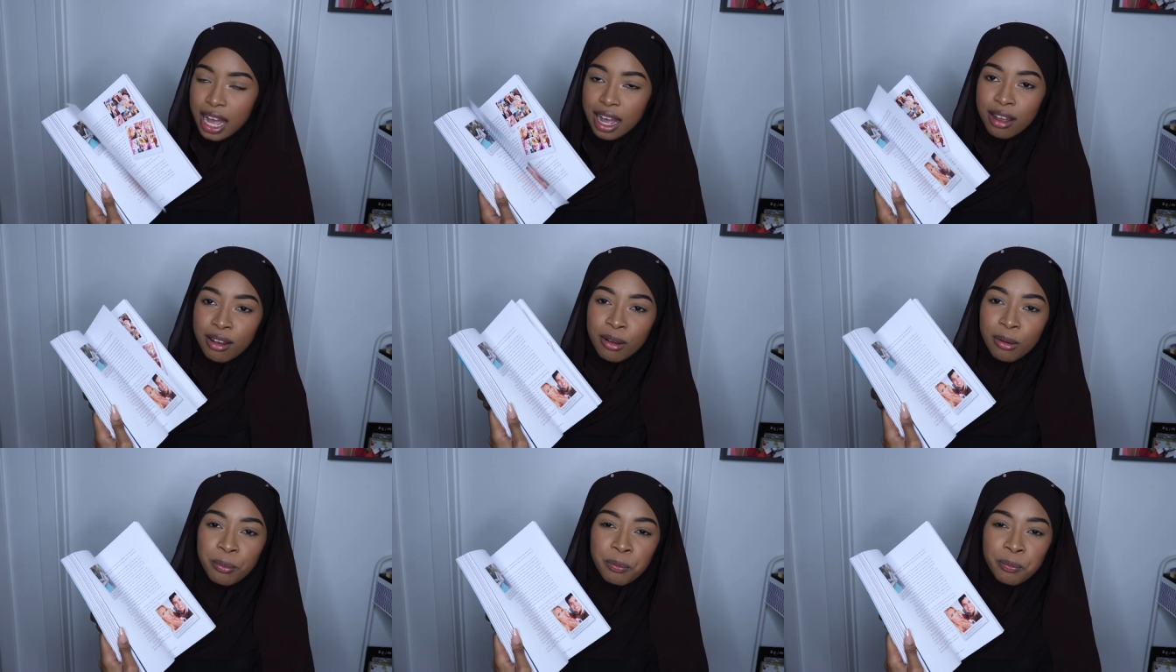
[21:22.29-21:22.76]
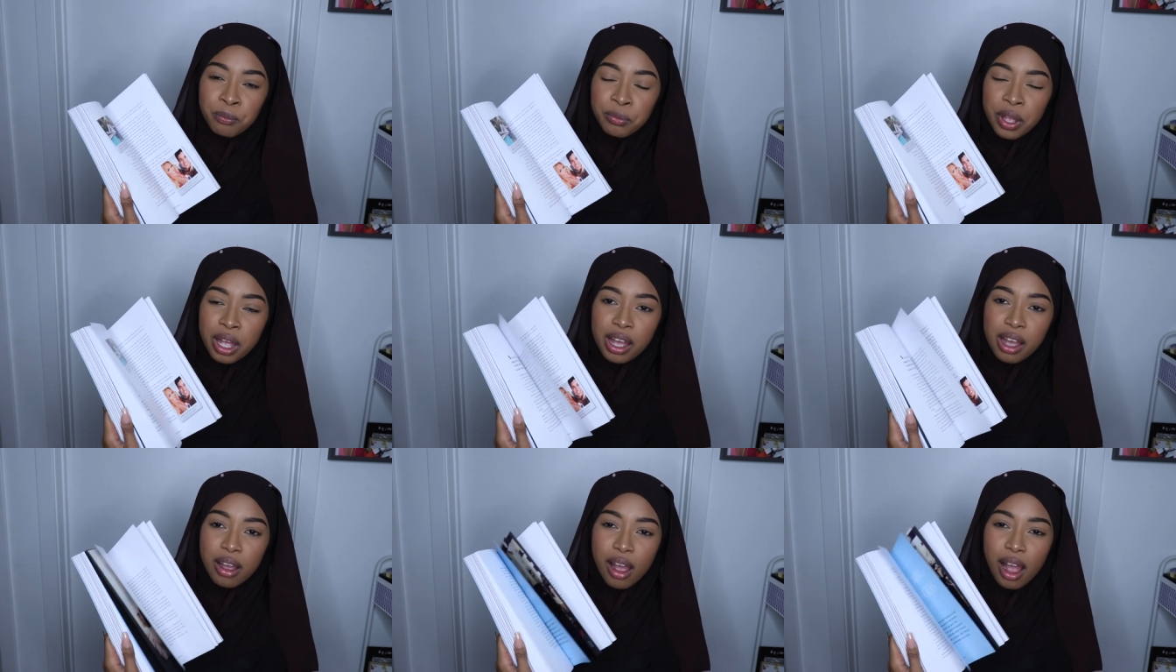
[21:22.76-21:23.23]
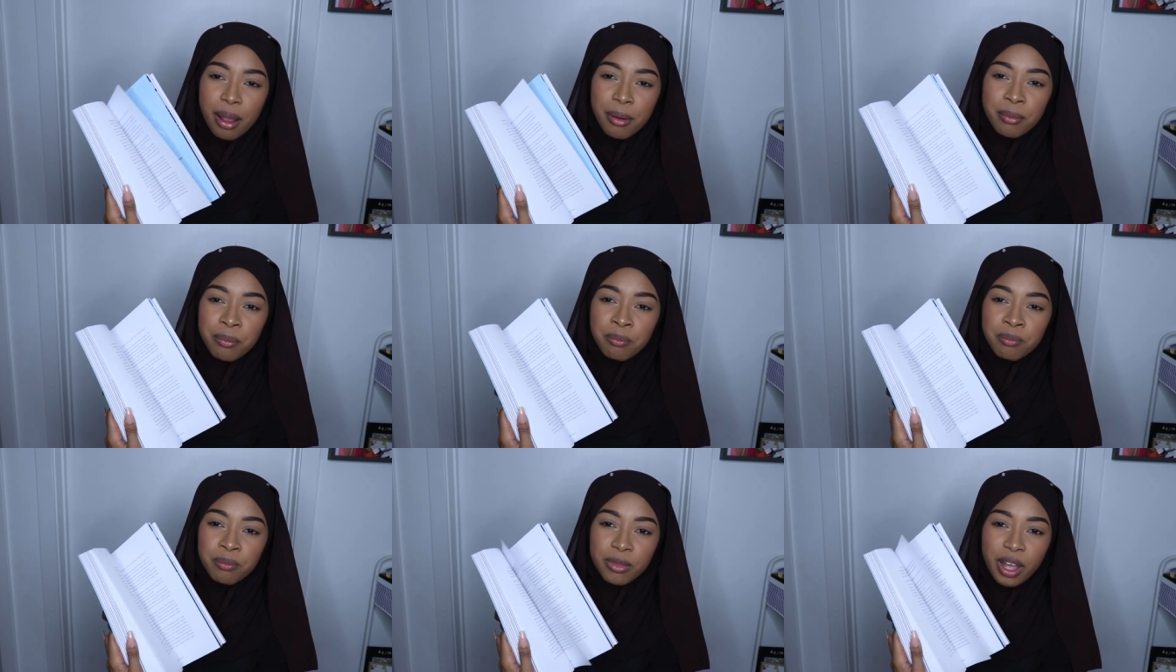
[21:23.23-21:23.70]
um
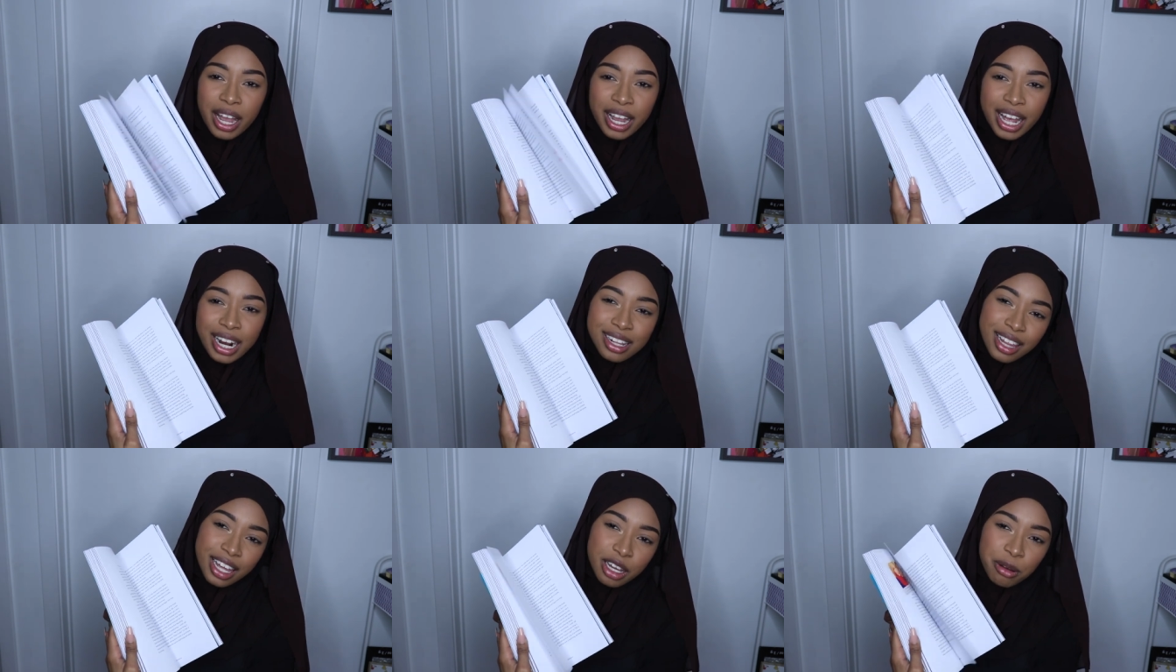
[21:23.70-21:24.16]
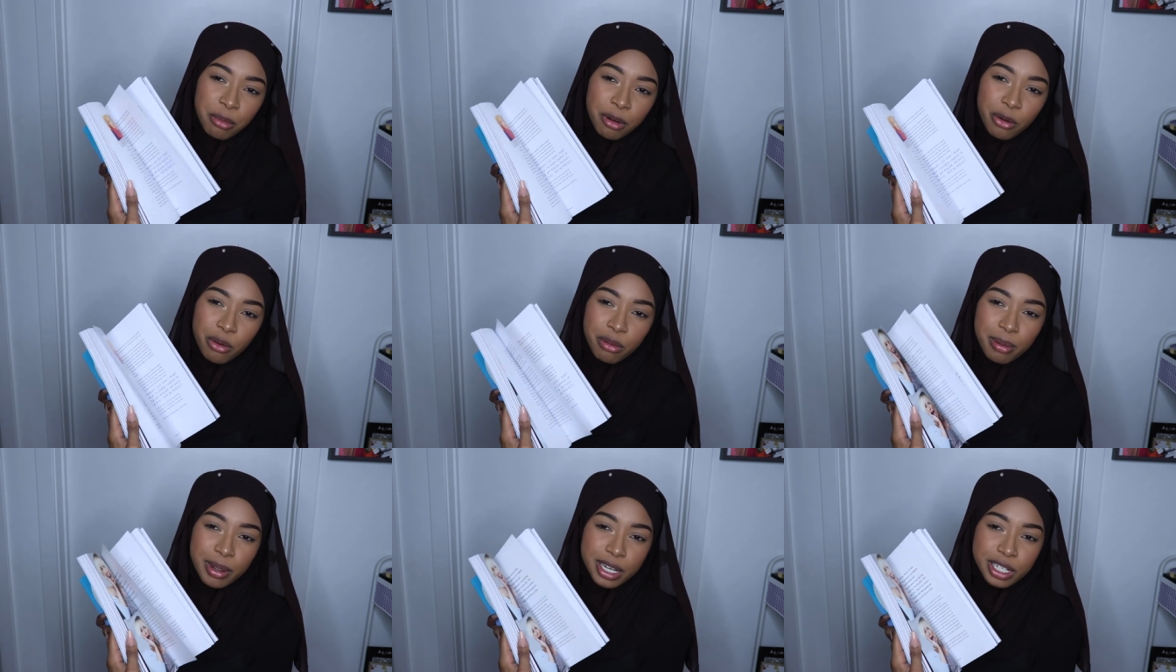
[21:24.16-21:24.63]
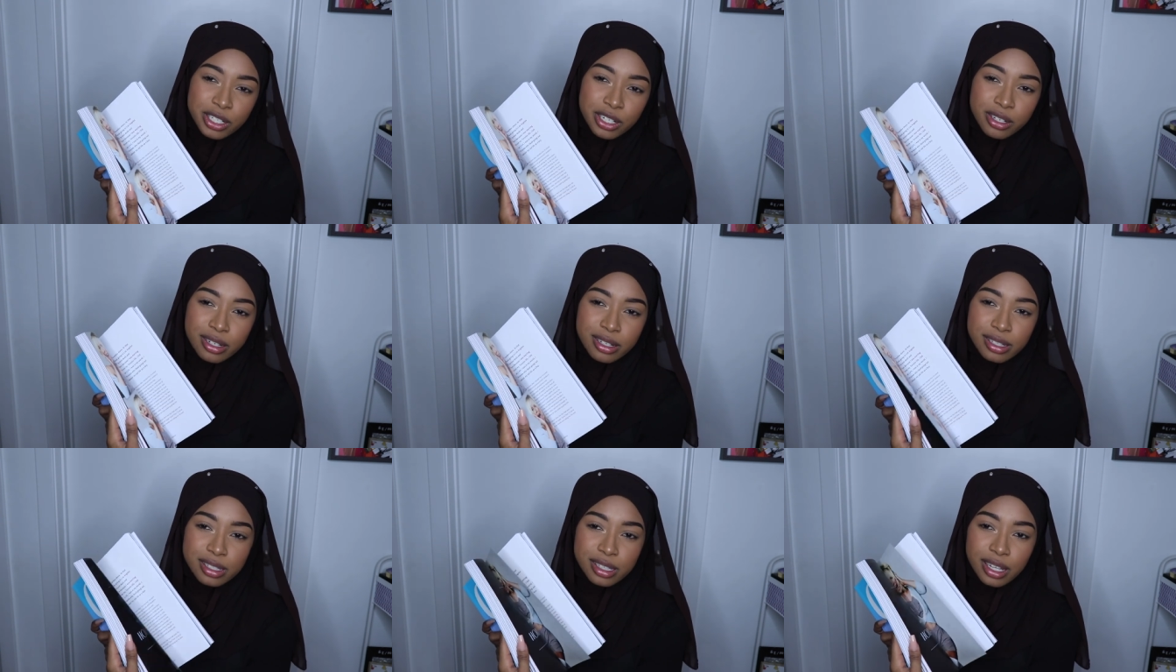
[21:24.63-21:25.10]
i'm i kind of like a book with
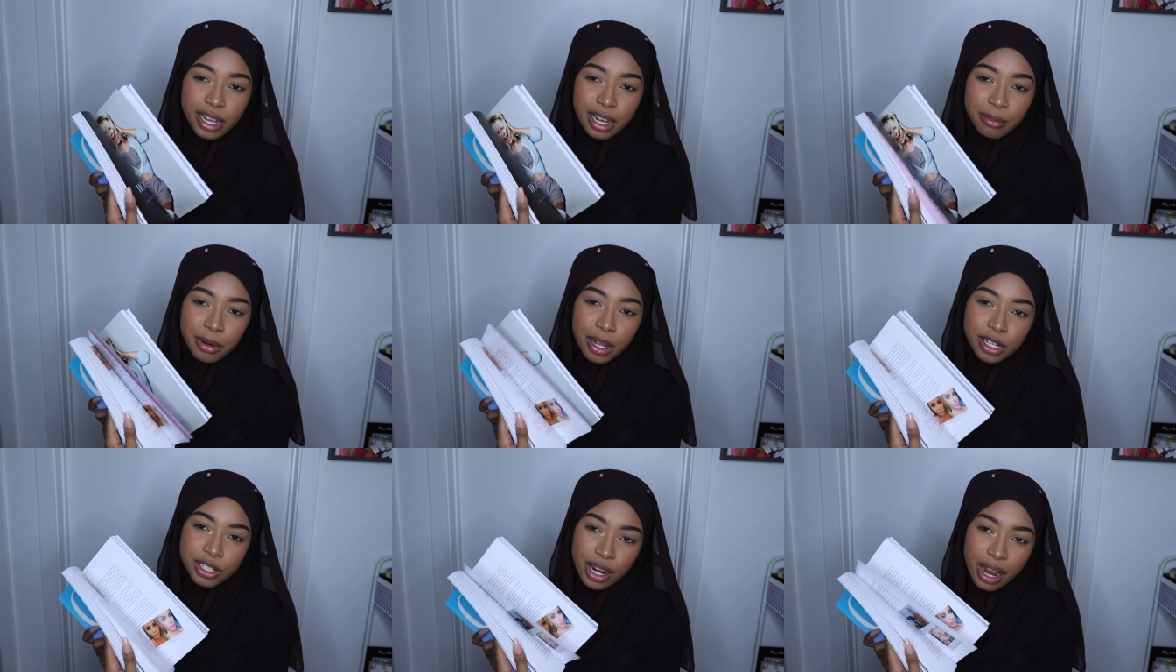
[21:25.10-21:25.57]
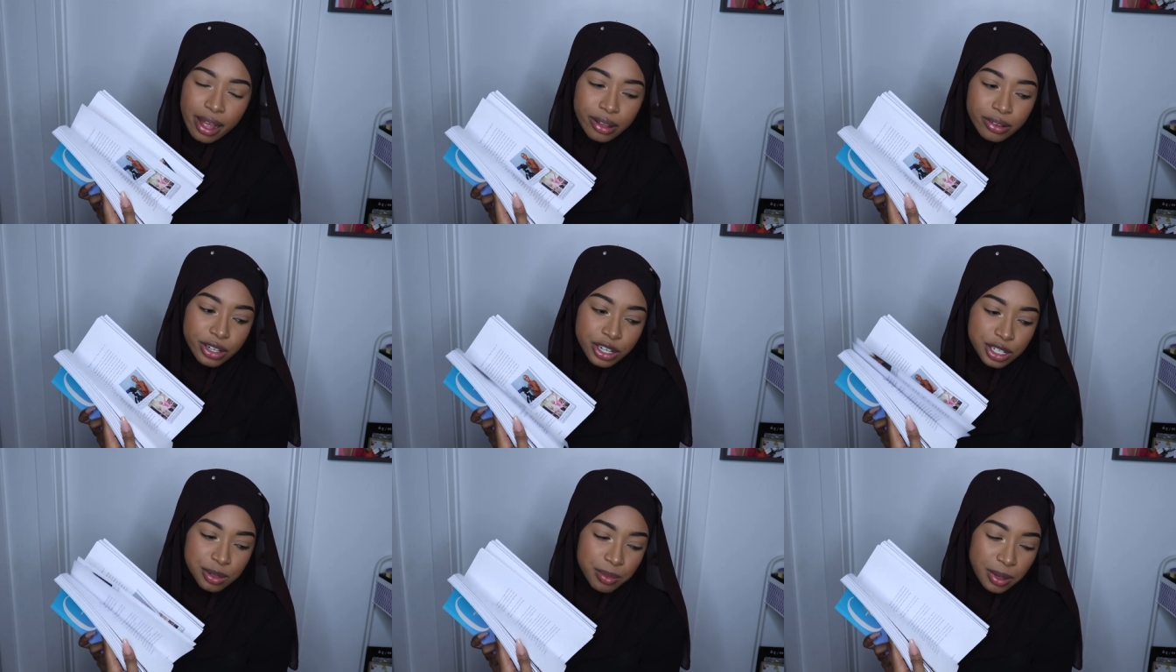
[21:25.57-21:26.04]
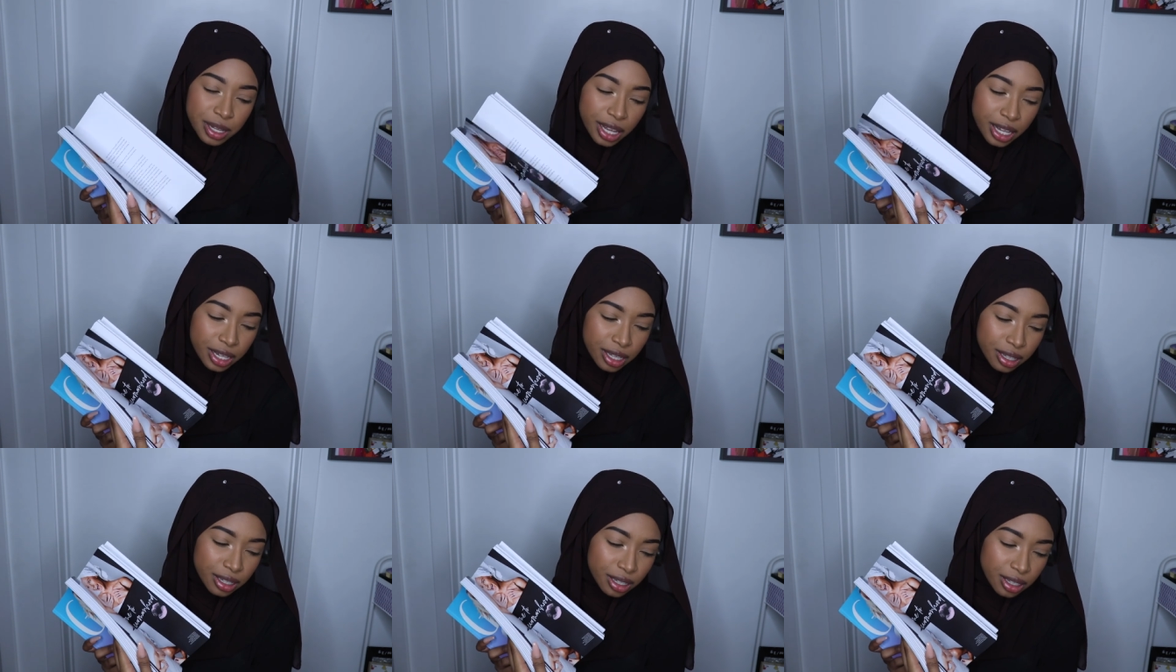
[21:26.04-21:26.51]
pictures like i'm not childish but
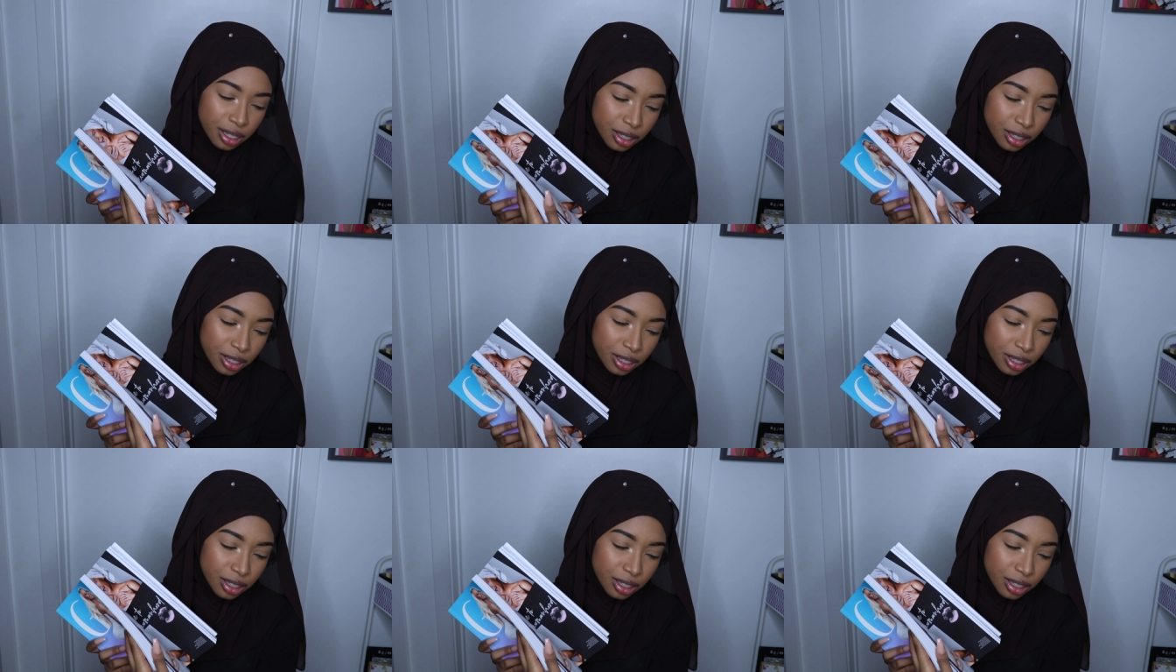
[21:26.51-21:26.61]
like